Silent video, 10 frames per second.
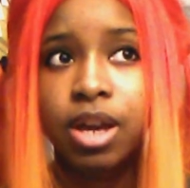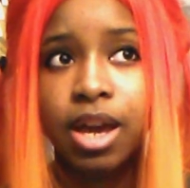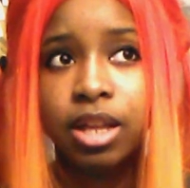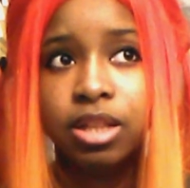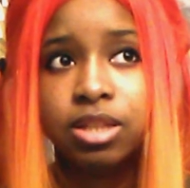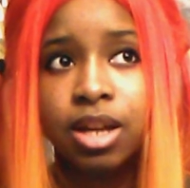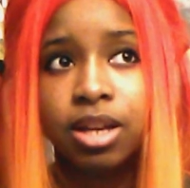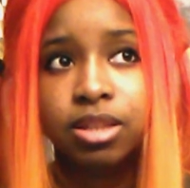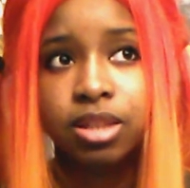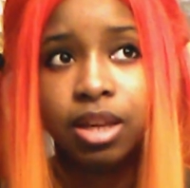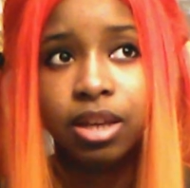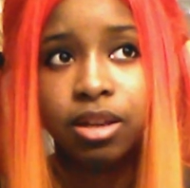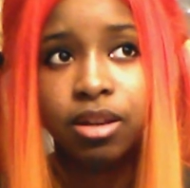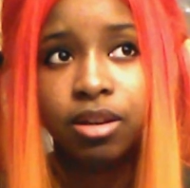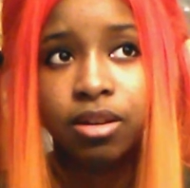and it's not
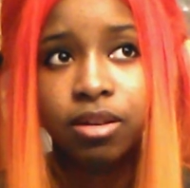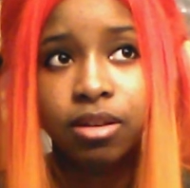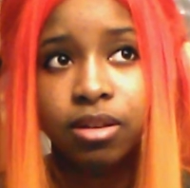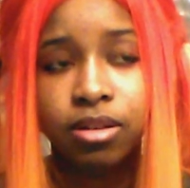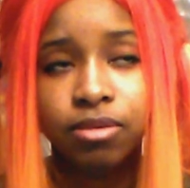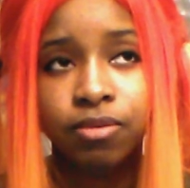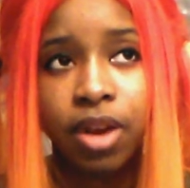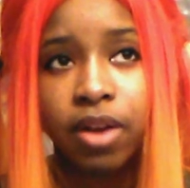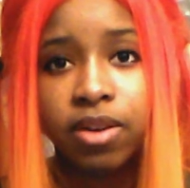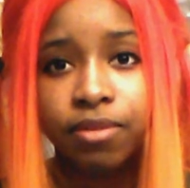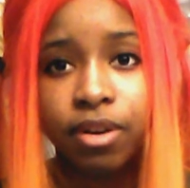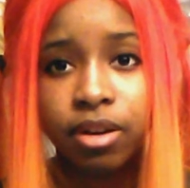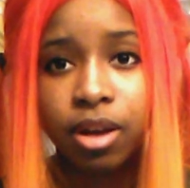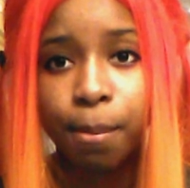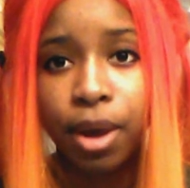like very,
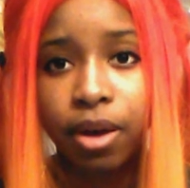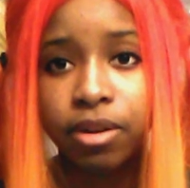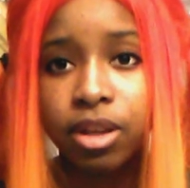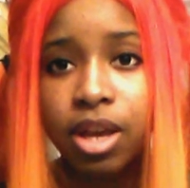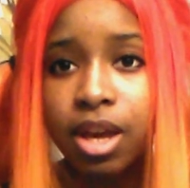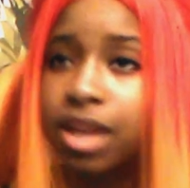very apparent.